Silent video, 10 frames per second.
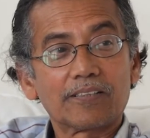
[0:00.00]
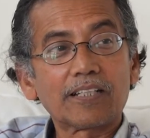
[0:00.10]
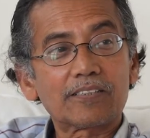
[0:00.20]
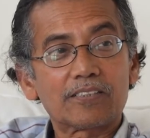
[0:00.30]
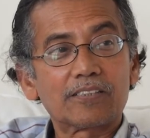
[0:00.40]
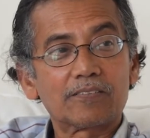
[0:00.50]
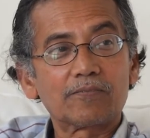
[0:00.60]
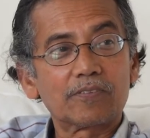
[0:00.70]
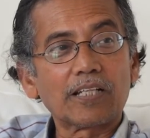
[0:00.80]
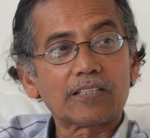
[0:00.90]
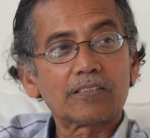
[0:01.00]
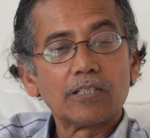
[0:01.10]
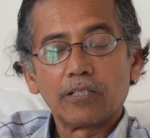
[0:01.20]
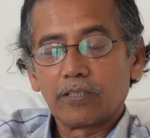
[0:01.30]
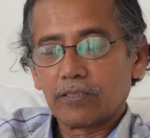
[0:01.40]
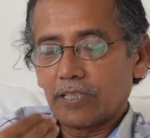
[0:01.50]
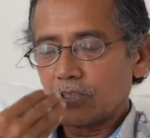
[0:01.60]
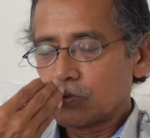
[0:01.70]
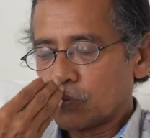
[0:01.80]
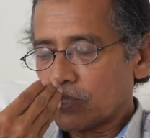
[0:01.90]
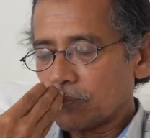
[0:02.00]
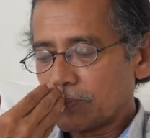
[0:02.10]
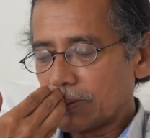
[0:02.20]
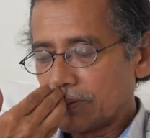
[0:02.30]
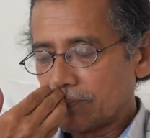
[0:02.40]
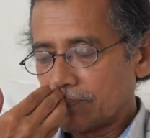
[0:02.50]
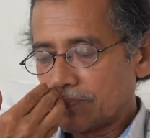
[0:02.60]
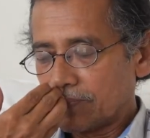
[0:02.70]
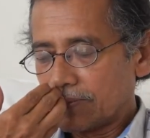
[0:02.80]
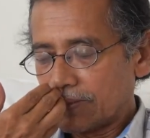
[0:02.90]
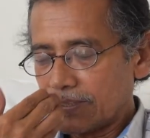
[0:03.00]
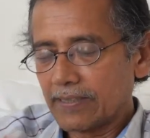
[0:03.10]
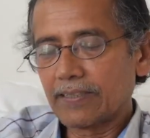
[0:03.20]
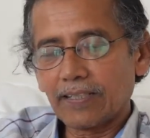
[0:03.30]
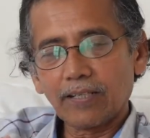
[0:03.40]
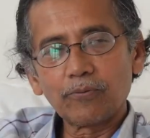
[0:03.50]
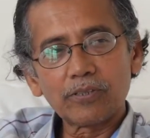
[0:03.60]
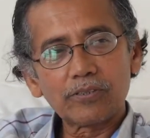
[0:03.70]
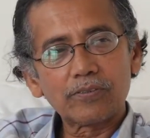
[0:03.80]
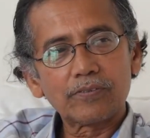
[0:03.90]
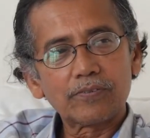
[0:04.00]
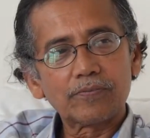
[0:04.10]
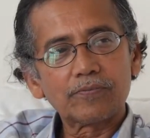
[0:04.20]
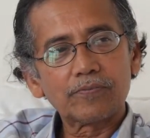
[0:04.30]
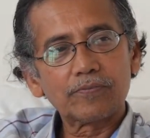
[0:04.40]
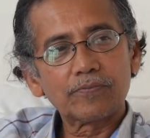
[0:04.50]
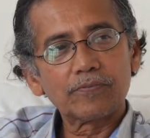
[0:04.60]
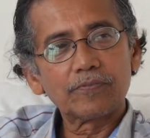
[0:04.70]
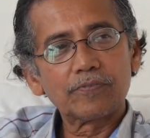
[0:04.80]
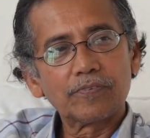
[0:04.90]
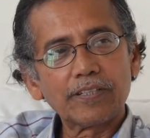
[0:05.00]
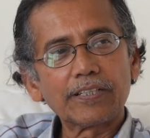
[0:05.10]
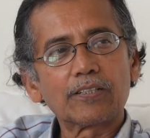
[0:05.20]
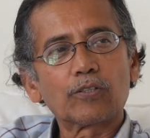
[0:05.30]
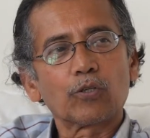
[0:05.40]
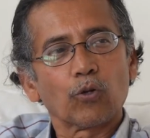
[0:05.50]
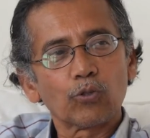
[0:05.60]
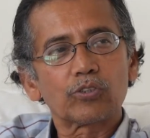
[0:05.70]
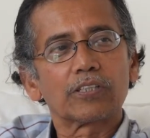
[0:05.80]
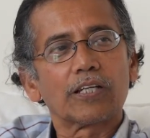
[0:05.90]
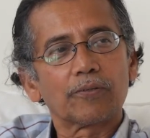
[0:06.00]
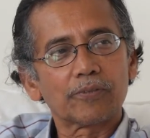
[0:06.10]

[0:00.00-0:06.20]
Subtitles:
That is one of the things that I was very closely